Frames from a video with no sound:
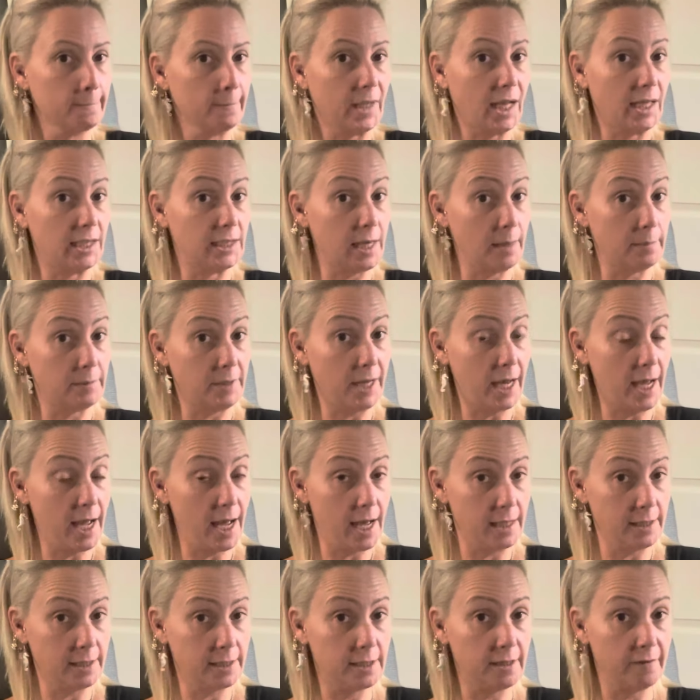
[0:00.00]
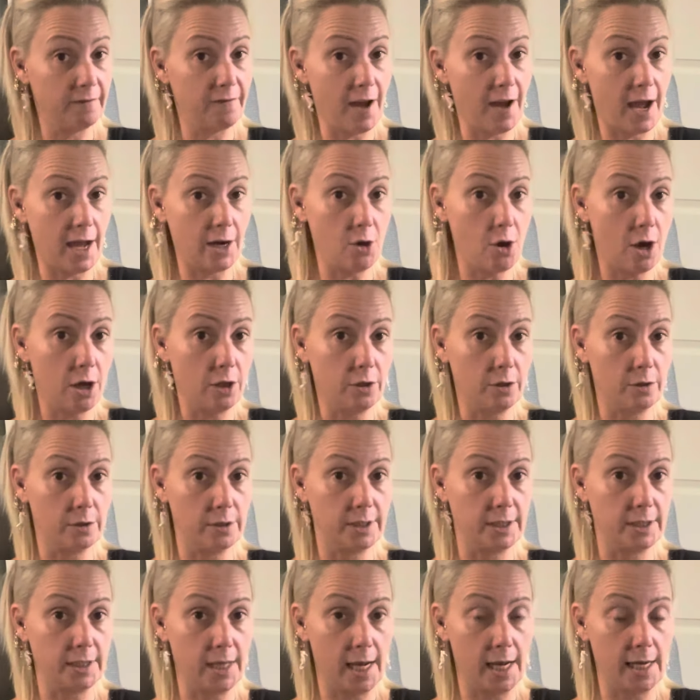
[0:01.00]
It's up to us to find all
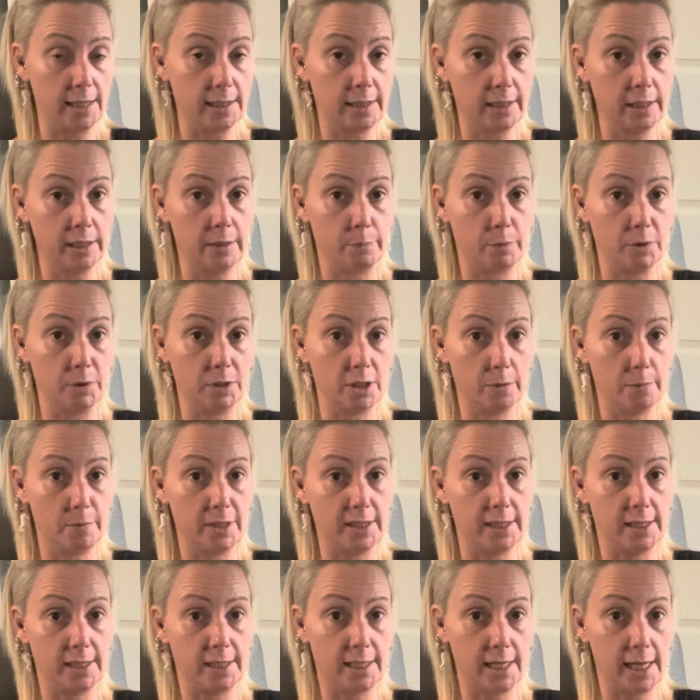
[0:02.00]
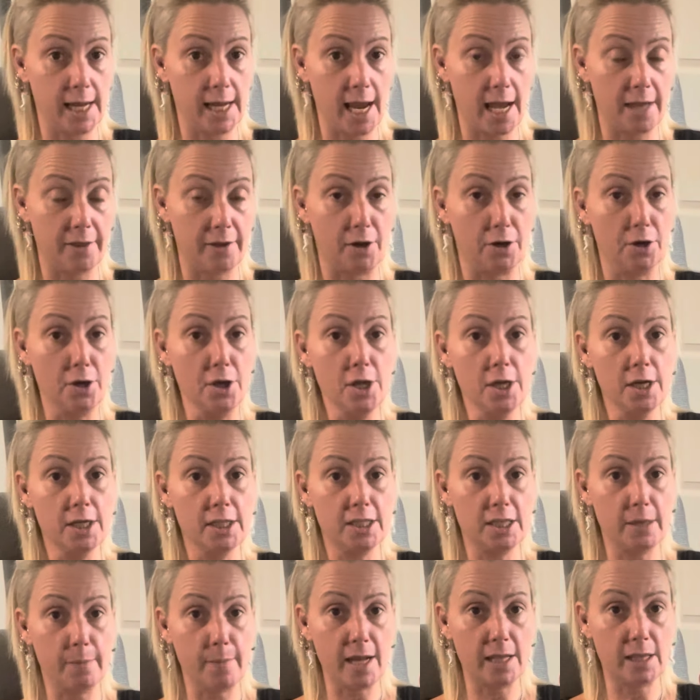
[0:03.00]
those things and to put the pieces together
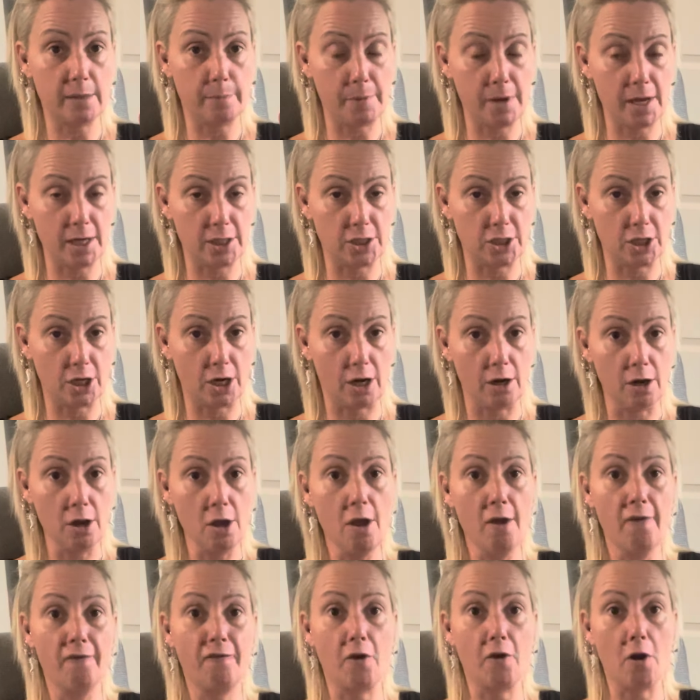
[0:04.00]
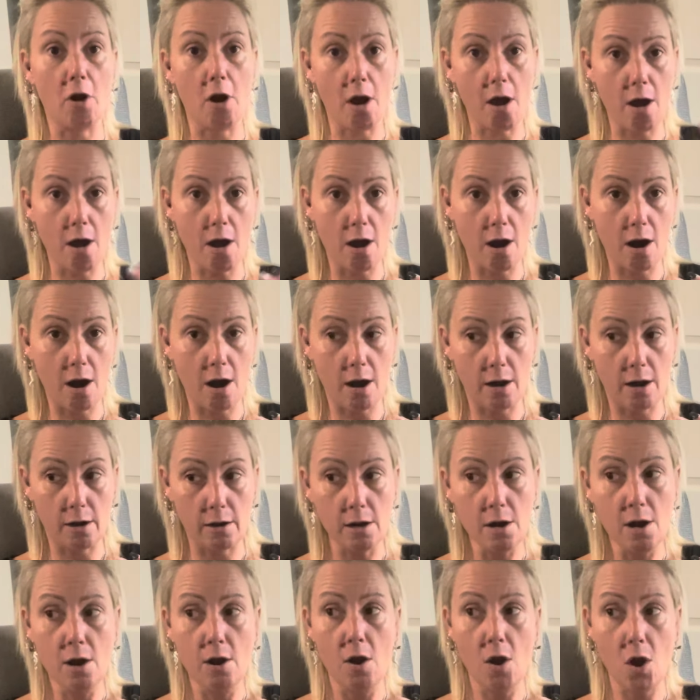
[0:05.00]
to make the picture for
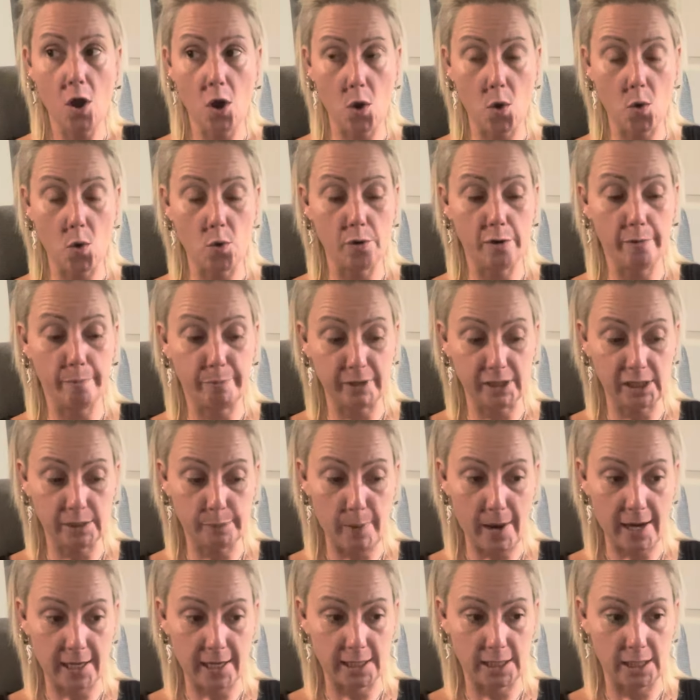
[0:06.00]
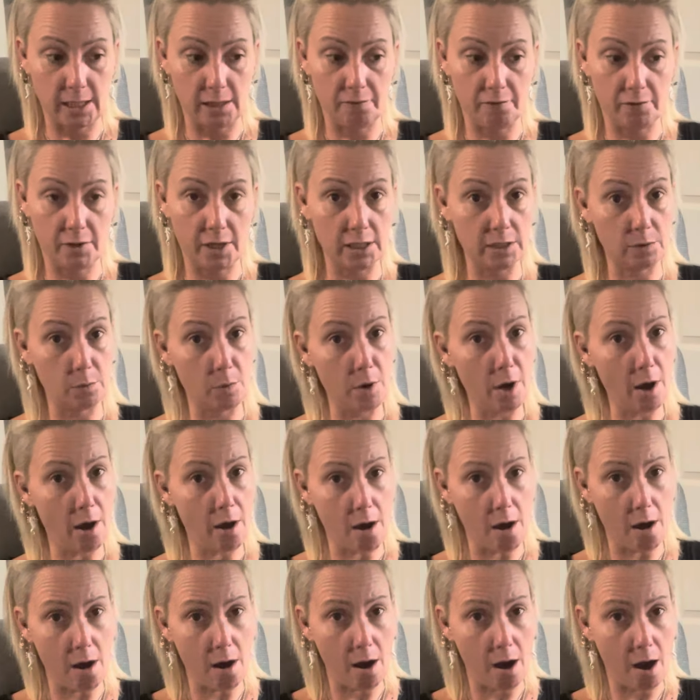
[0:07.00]
our own perspective because we
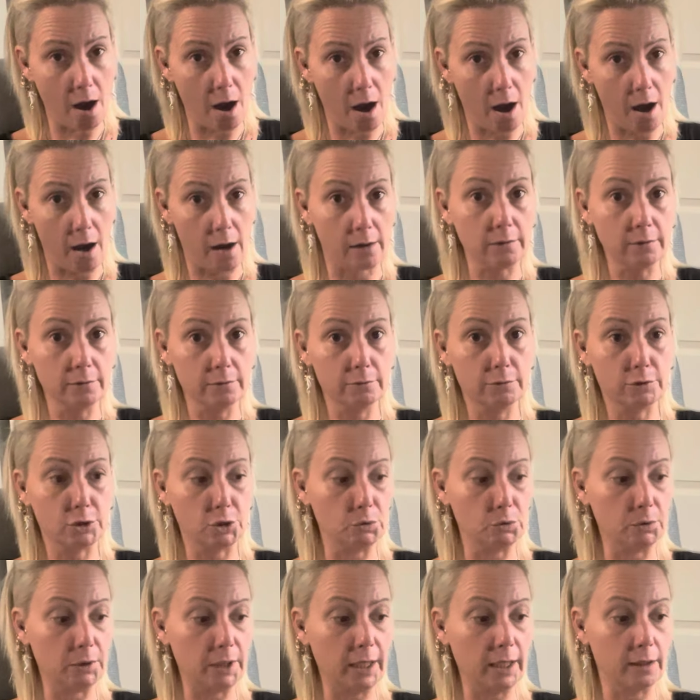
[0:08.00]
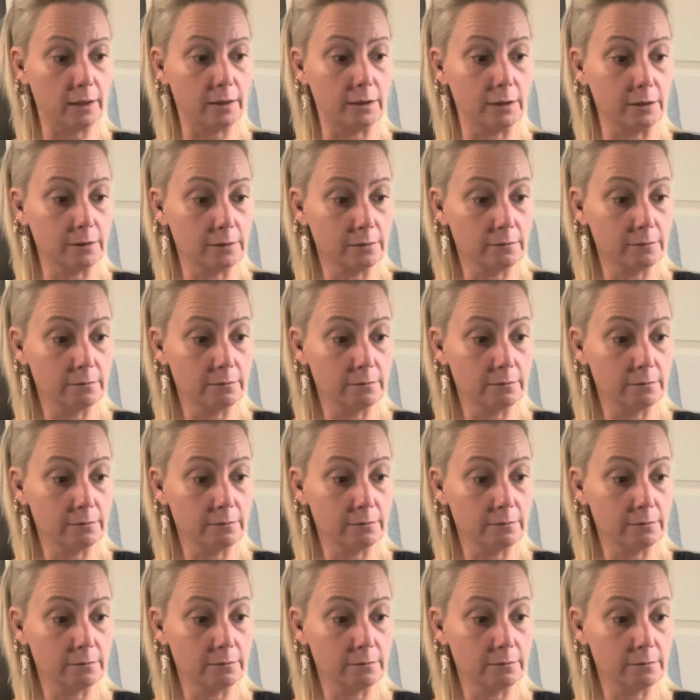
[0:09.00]
are unique.